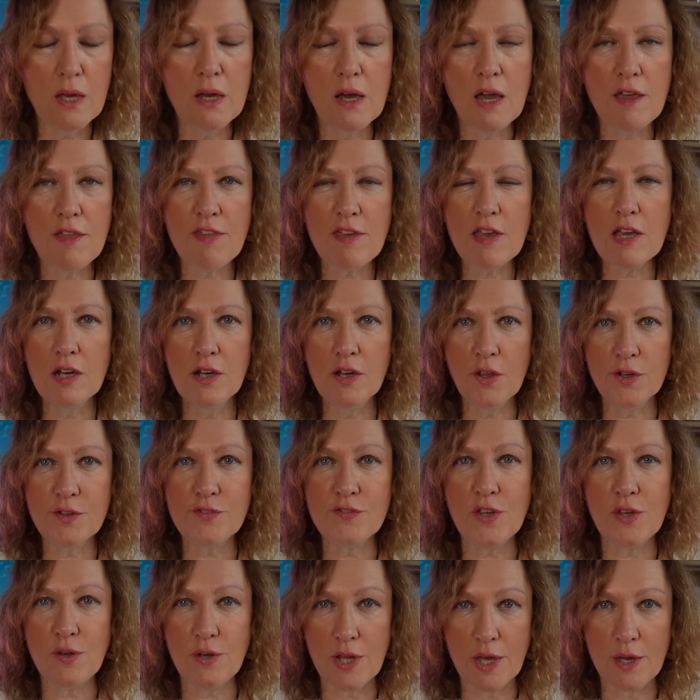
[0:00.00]
I think a lot
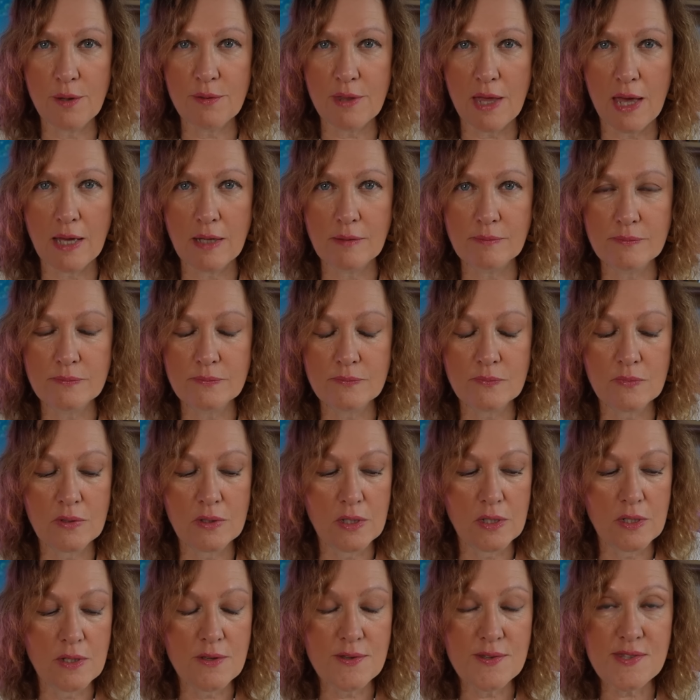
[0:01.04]
of you know that.
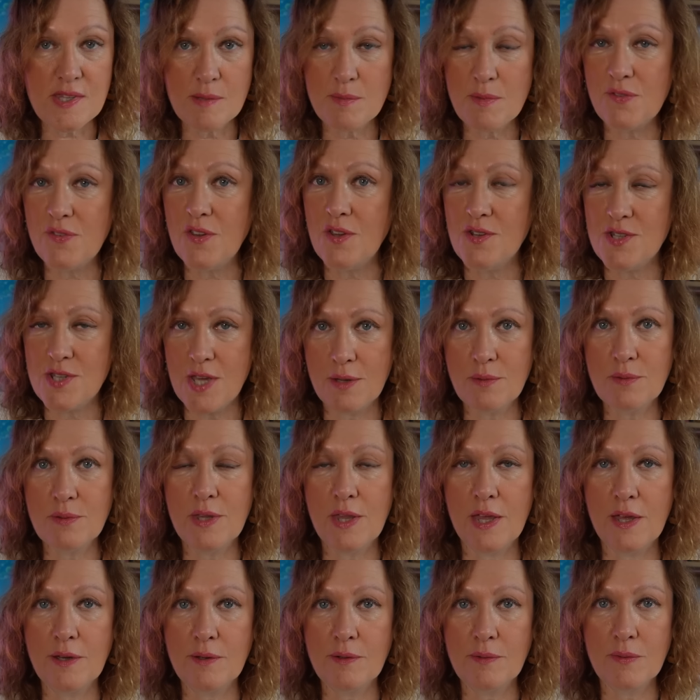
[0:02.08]
Some of you don't
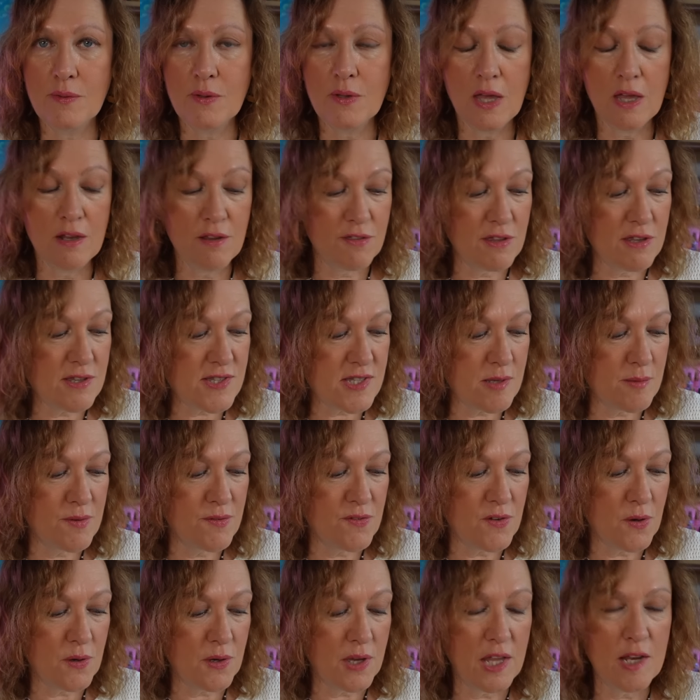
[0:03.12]
know. And I think some
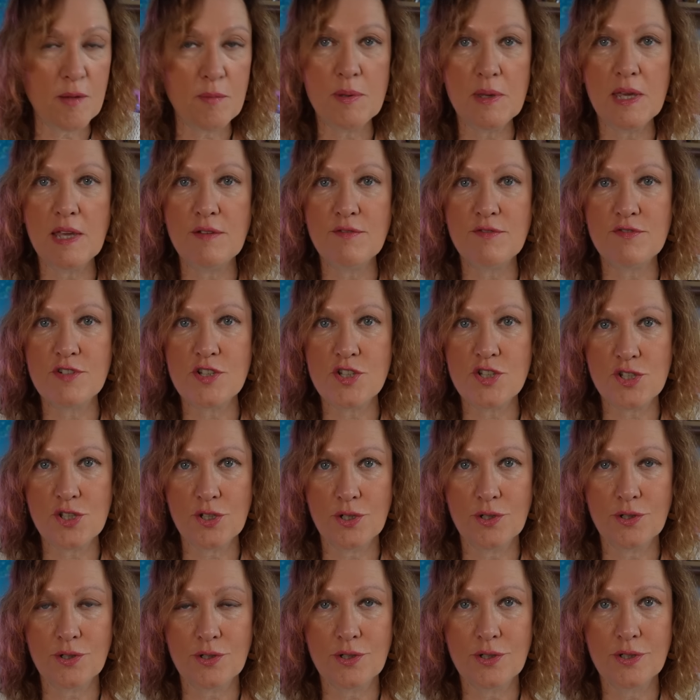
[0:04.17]
of you are going to be in for a
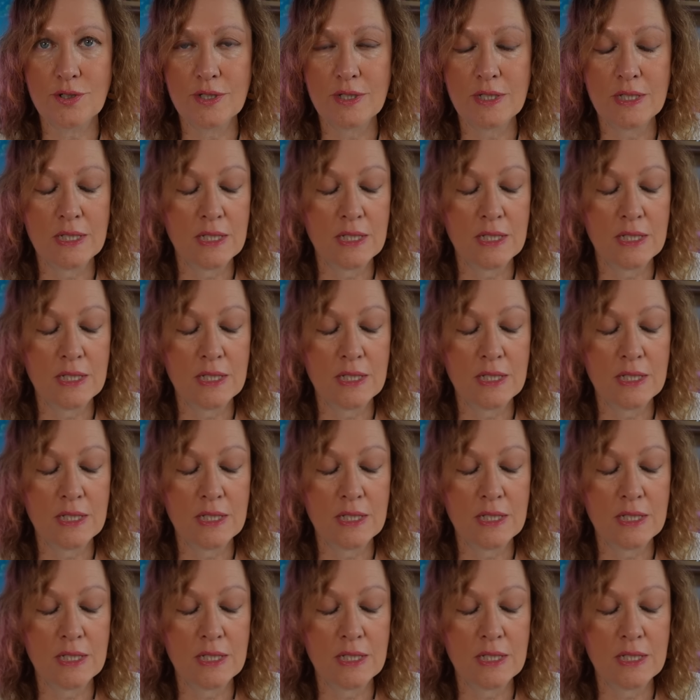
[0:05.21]
shock.